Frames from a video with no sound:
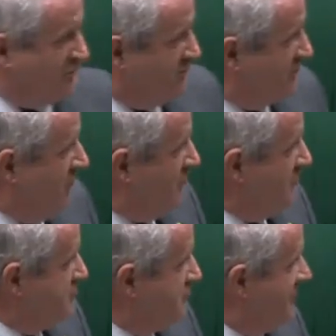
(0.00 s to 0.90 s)
from
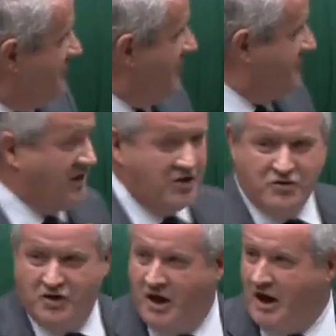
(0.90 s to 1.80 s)
Scotland should sit
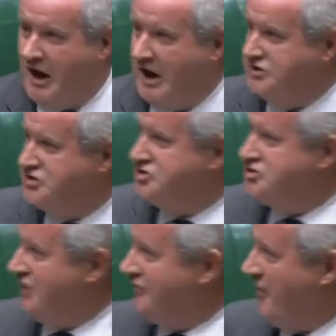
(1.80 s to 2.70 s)
down and
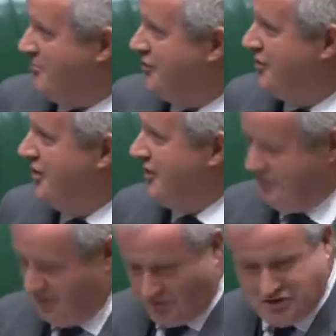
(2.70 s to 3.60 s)
shut up,
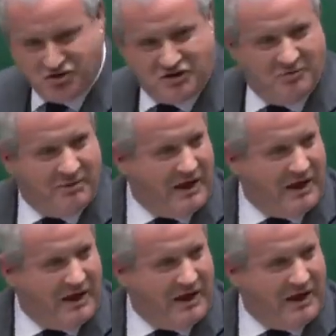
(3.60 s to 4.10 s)
that we shouldn't